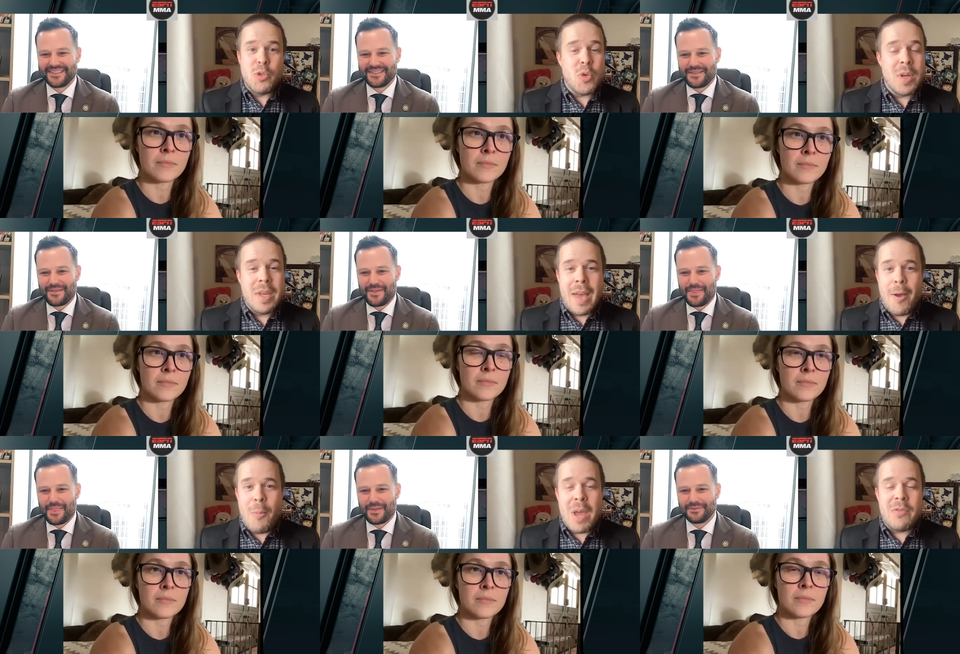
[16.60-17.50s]
Speaker 1: to
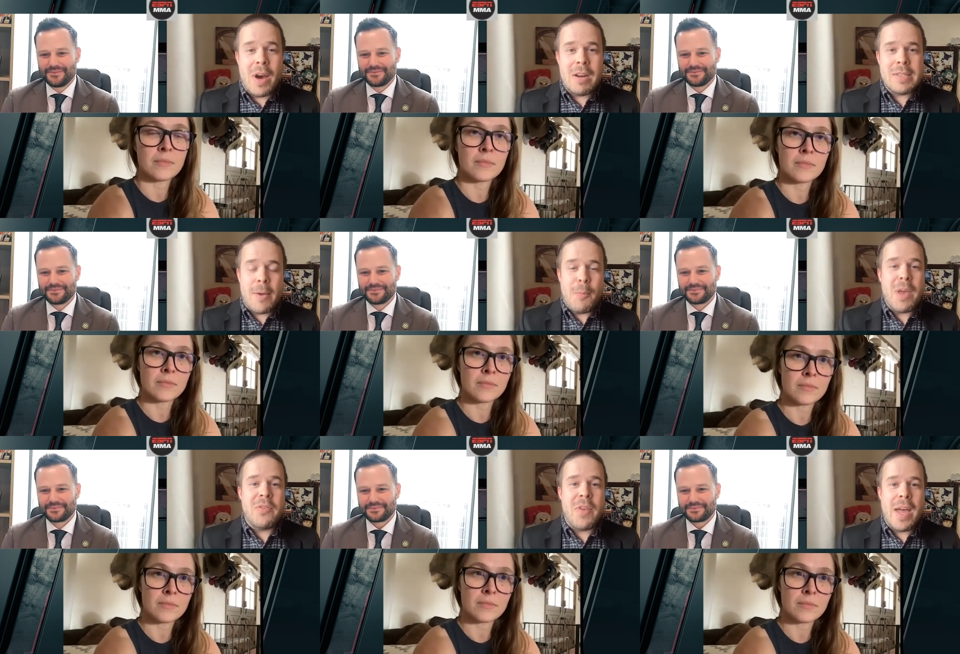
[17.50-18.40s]
MMA fighters,
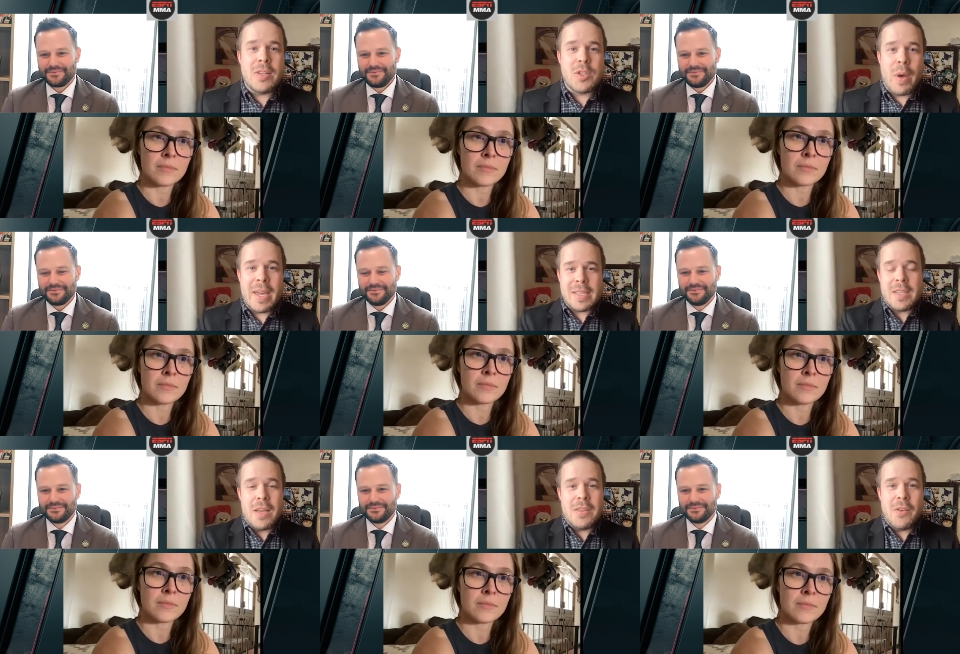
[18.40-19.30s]
MMA fans. So I
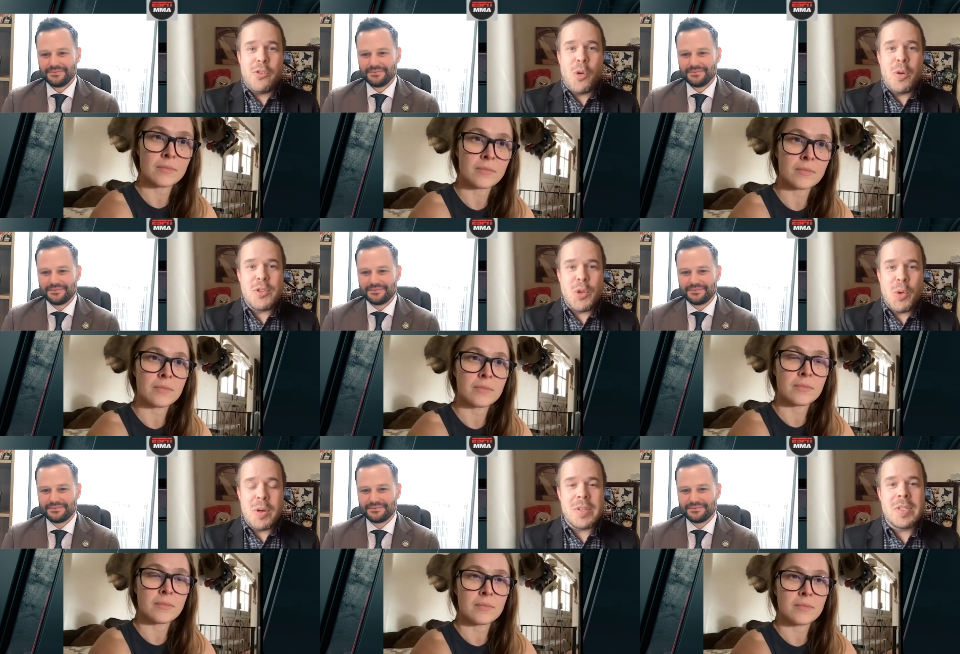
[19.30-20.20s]
guess uh, the floor is
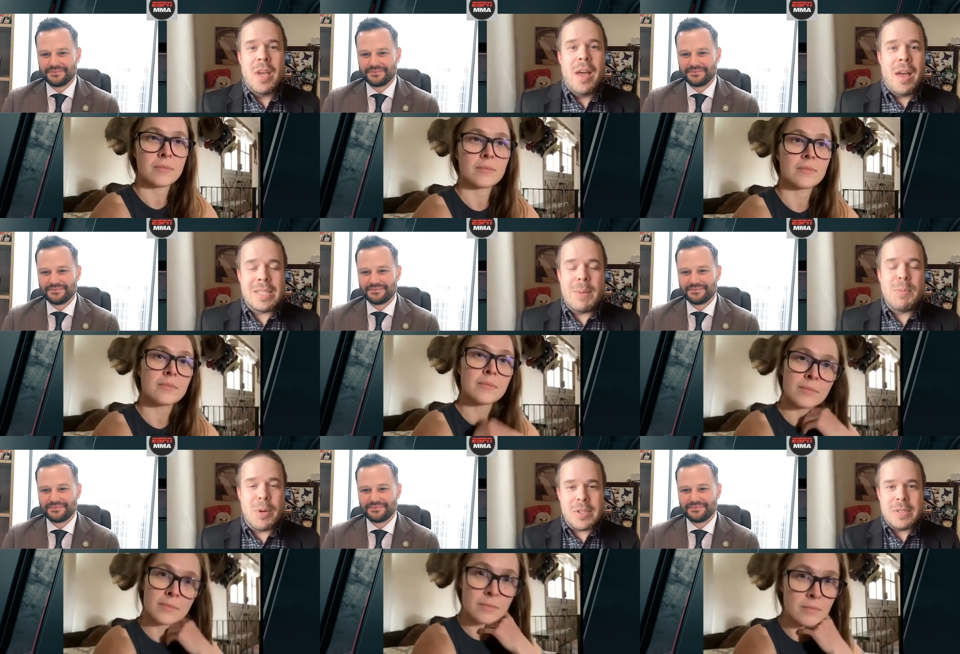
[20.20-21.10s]
yours,
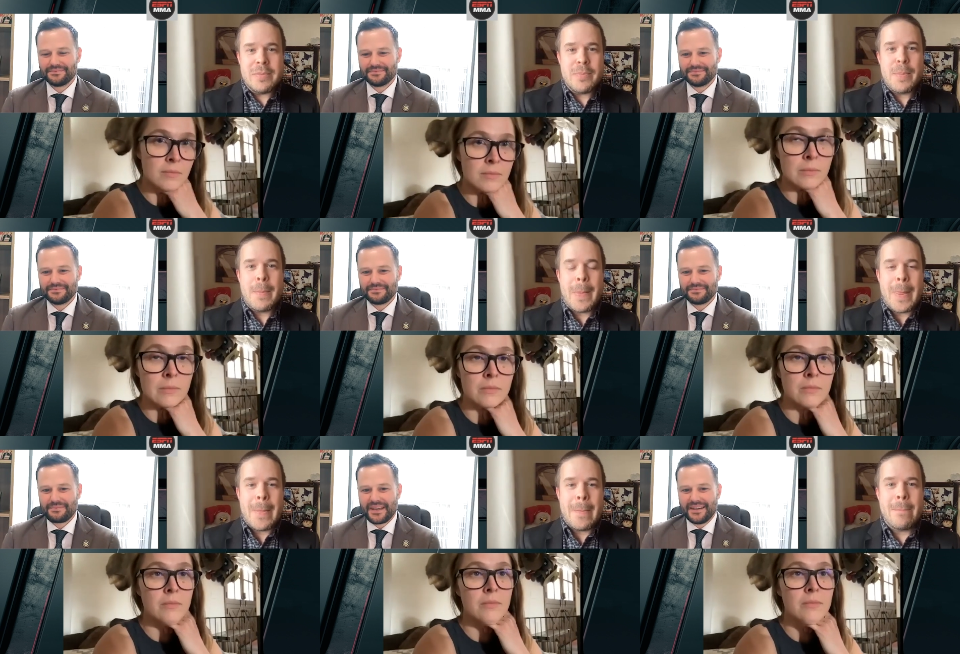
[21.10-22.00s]
Assembly person.
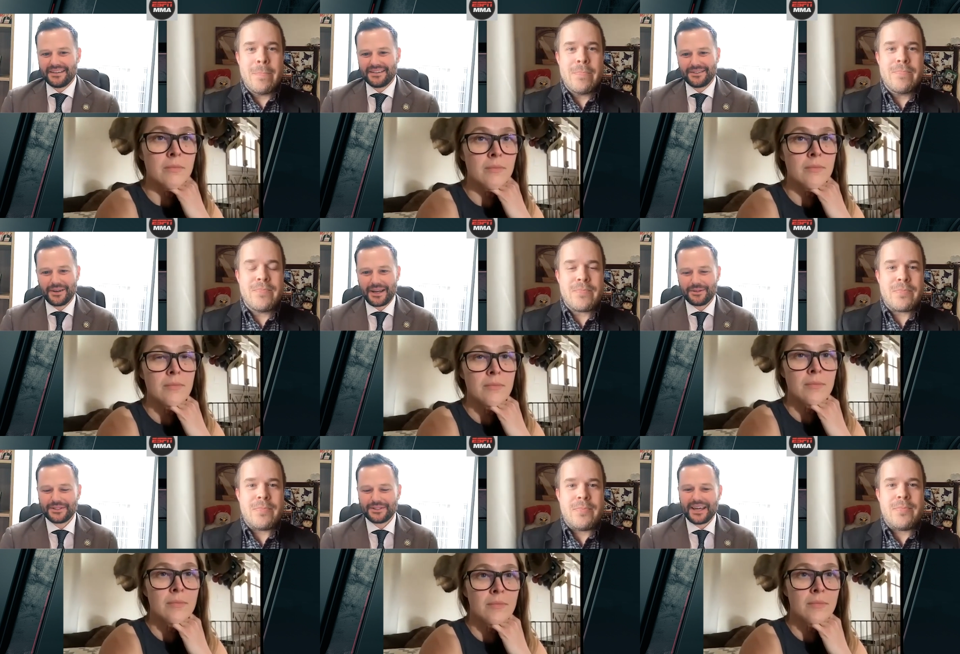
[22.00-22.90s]
Speaker 2: Great. Well,
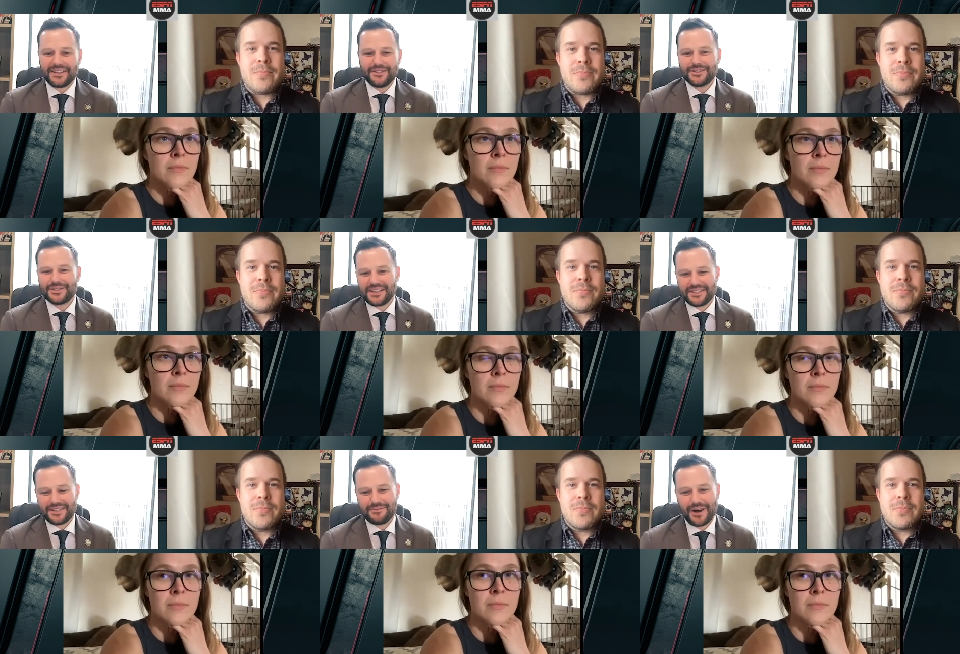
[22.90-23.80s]
thank you. It's great to see
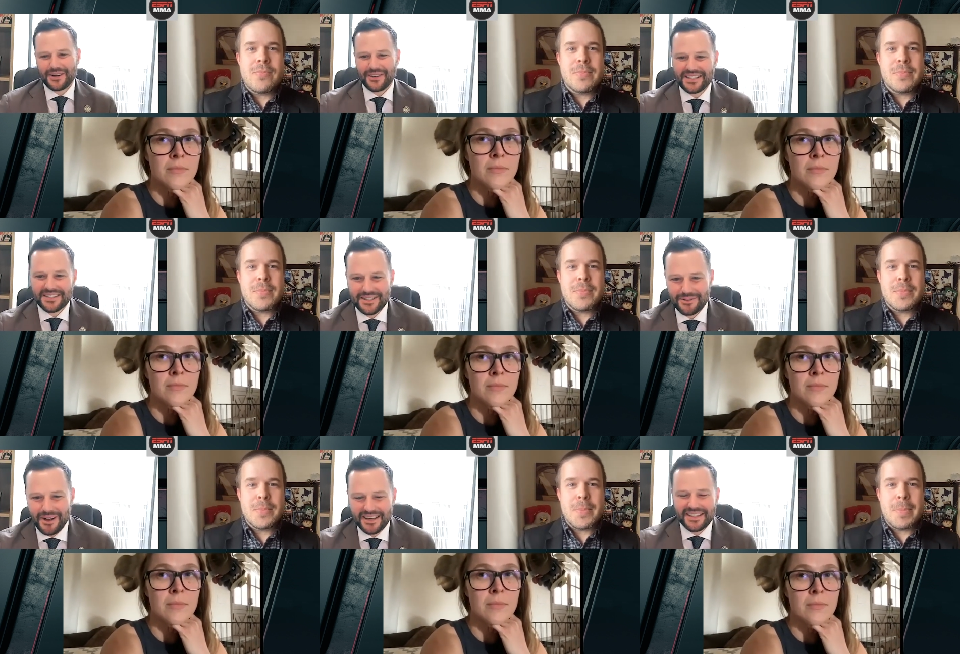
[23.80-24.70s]
you, Marc. Great to see you,
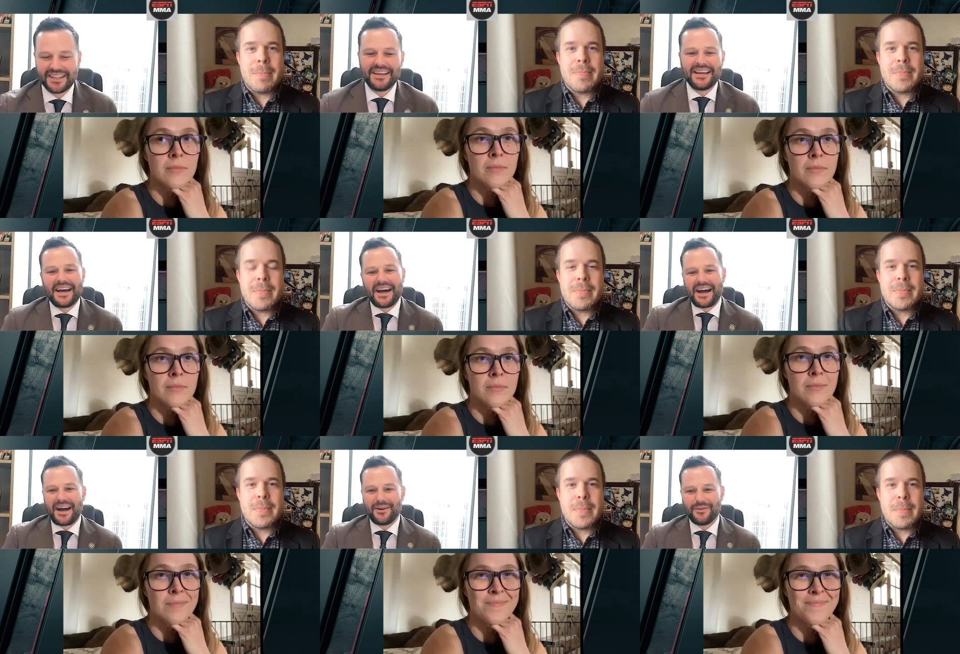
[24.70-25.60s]
Ronda.
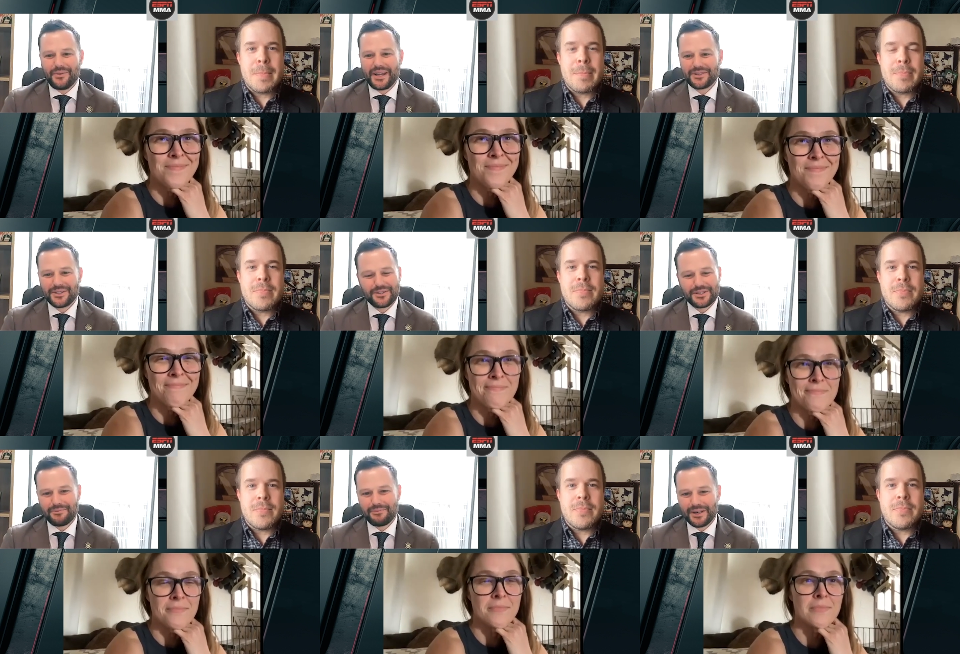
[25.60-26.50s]
Uh, we introduced
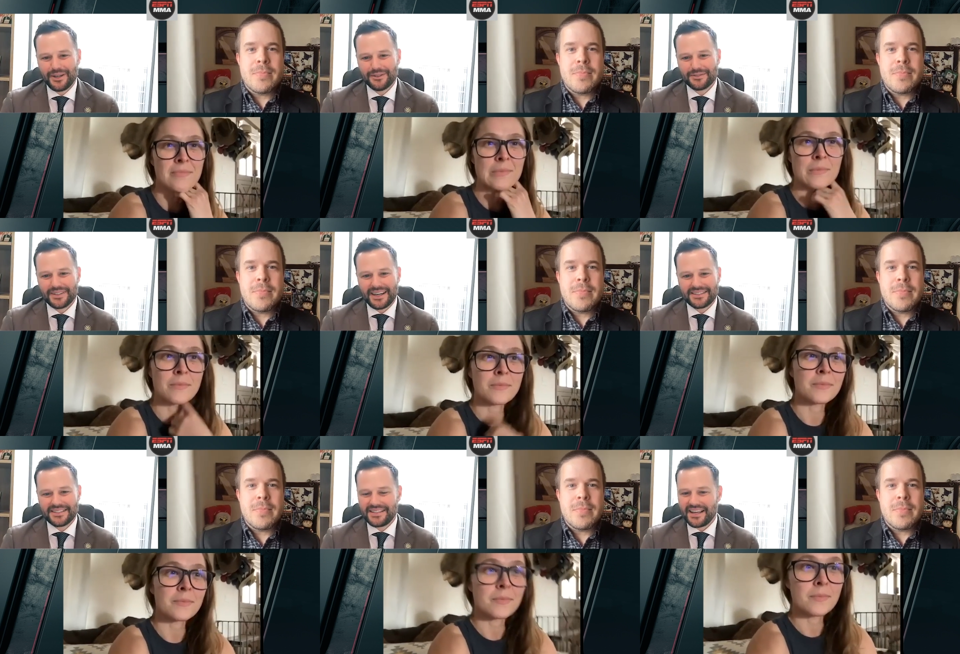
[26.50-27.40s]
a bill uh,
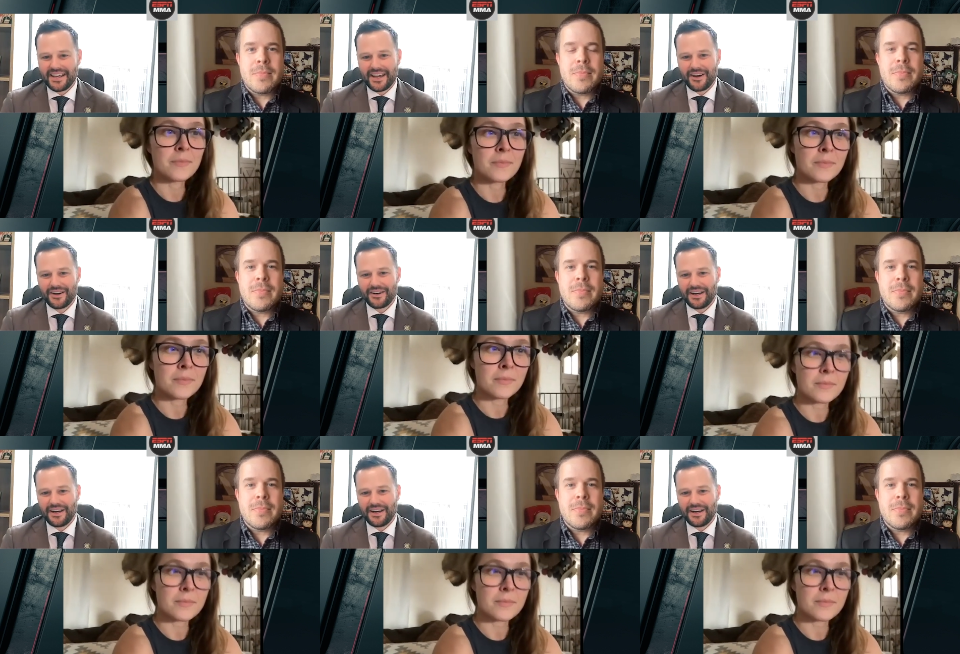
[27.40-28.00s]
to take care